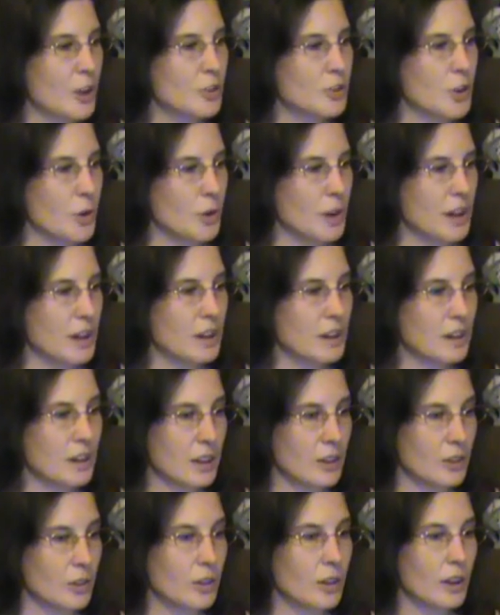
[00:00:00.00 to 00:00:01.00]
so he can
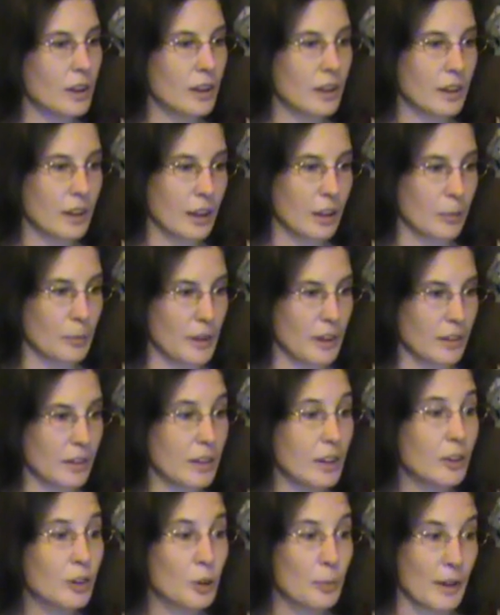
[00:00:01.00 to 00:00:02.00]
kill
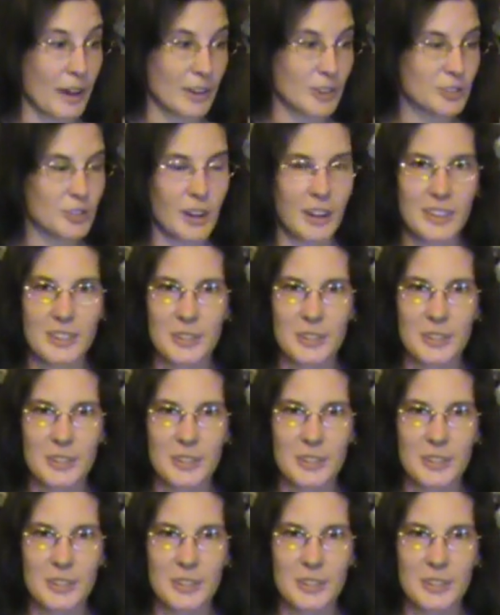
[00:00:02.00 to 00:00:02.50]
Gilgamesh," I